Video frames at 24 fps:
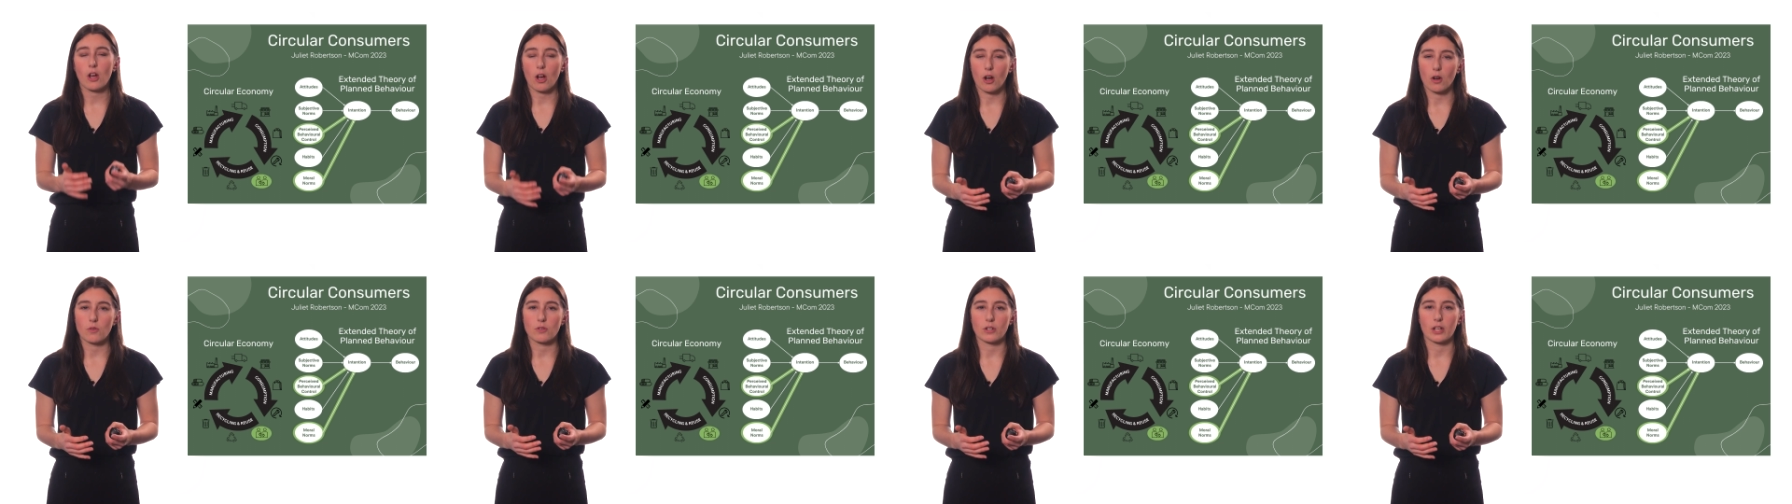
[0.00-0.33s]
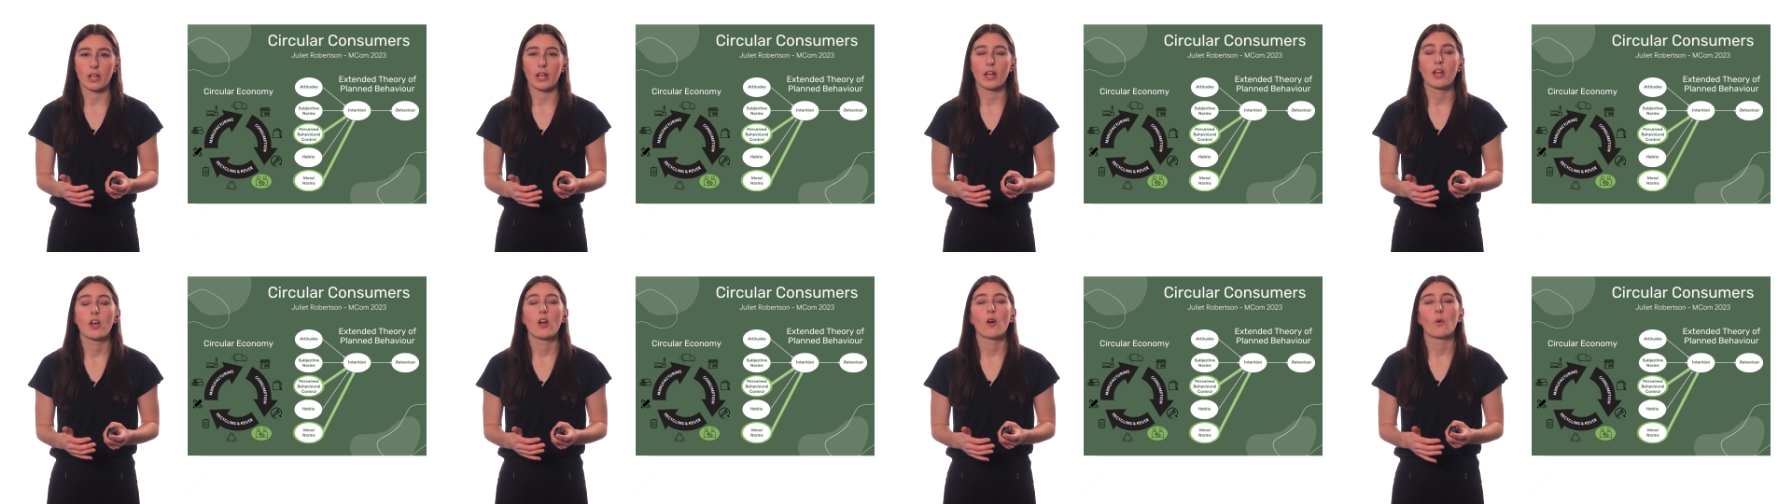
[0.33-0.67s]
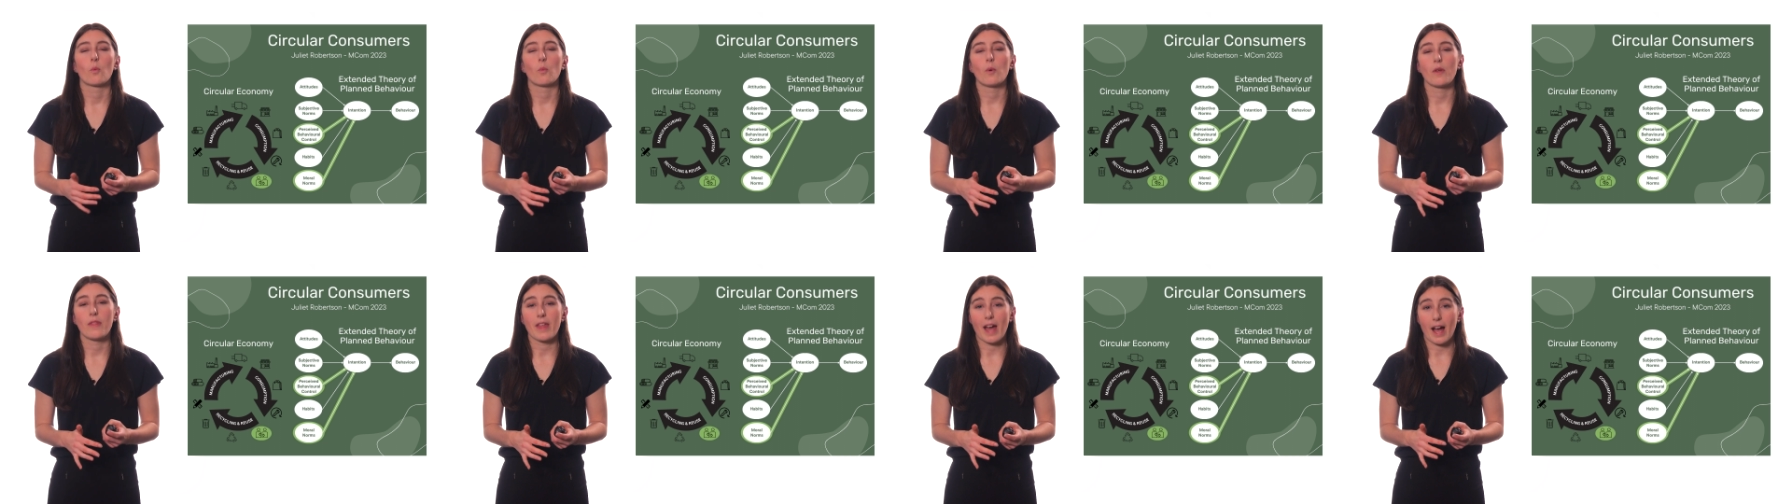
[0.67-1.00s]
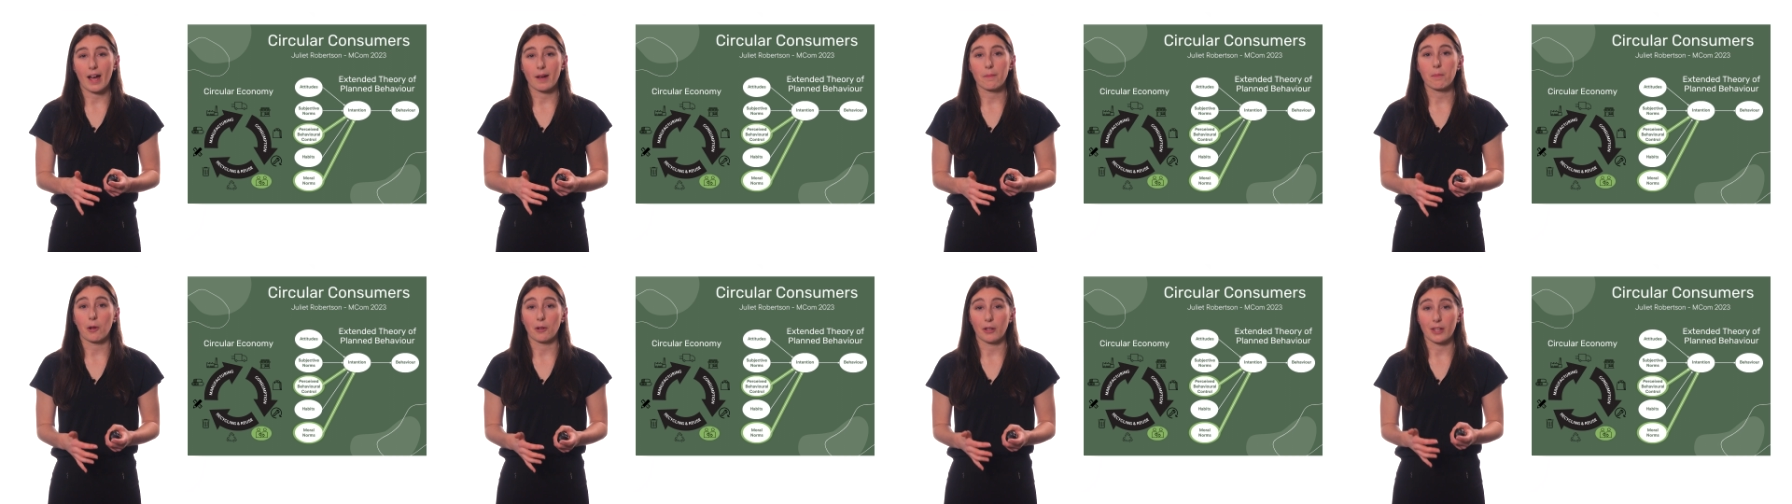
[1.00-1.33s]
alter
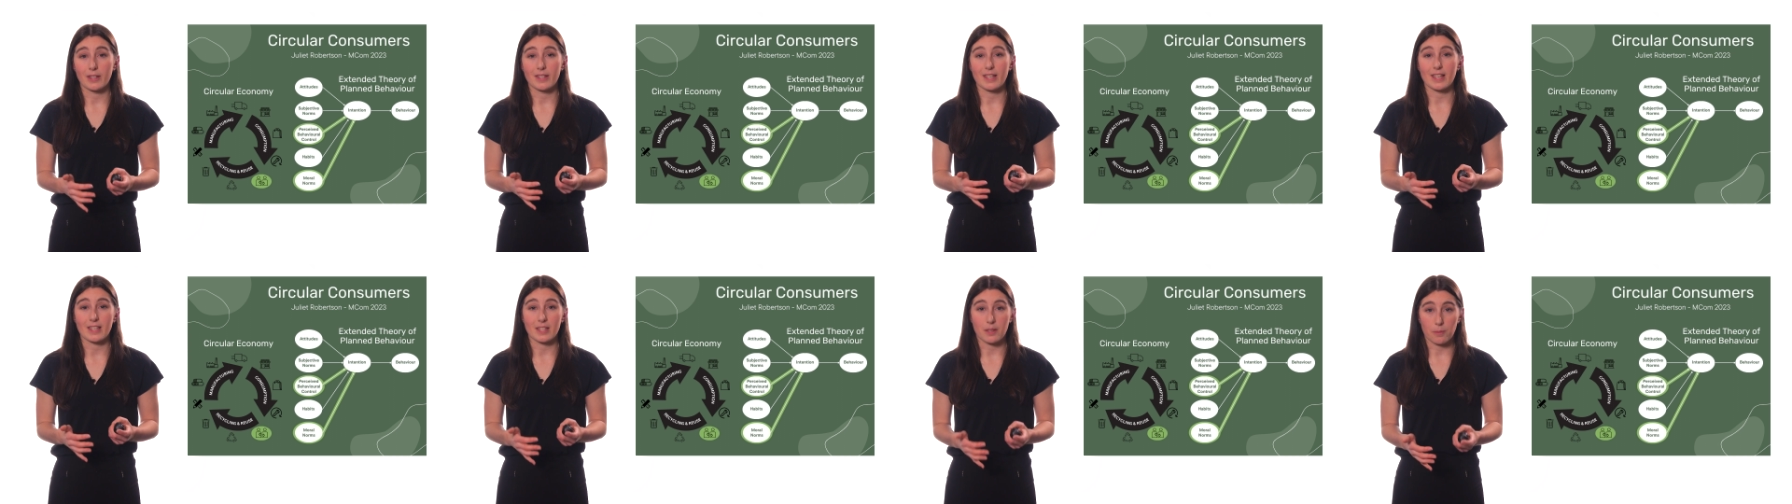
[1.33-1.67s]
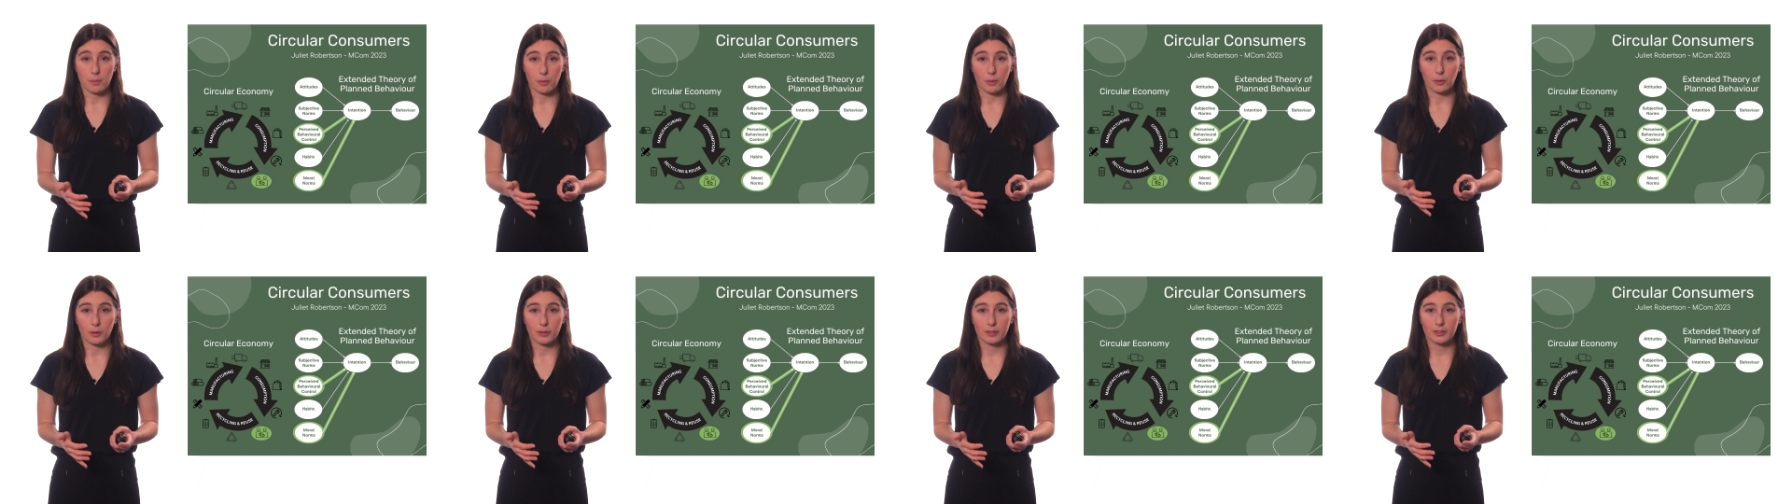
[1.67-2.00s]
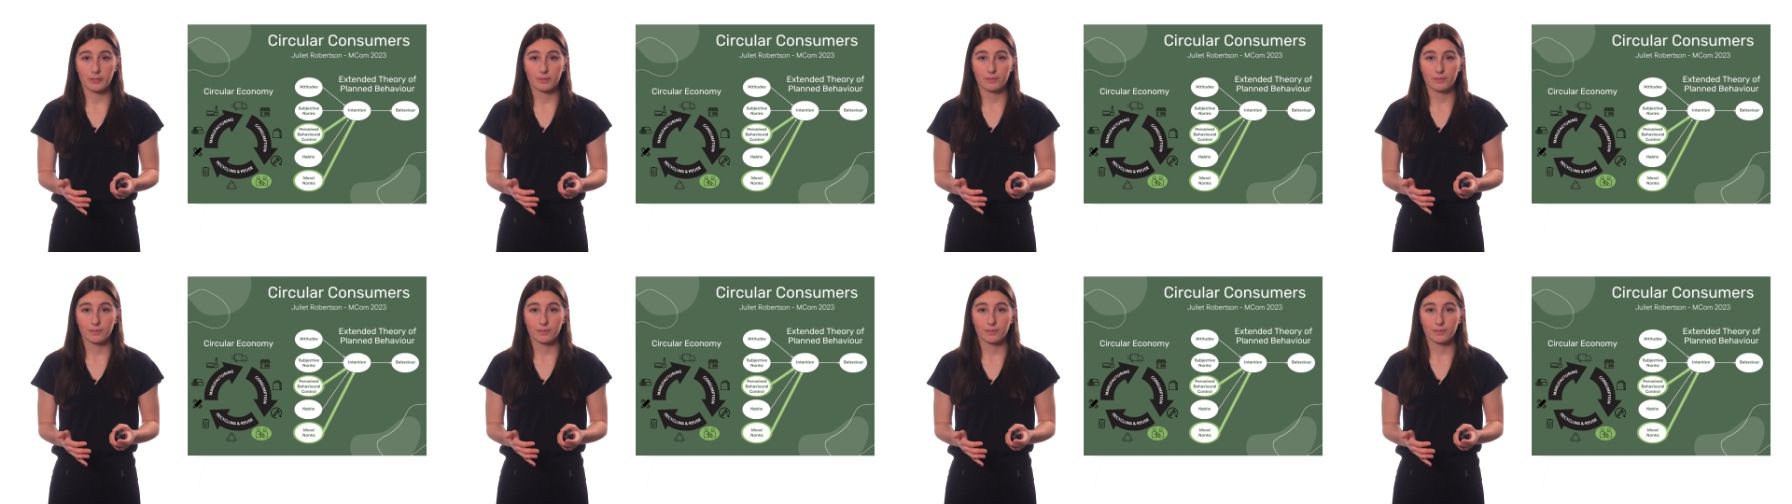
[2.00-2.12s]
without policy support.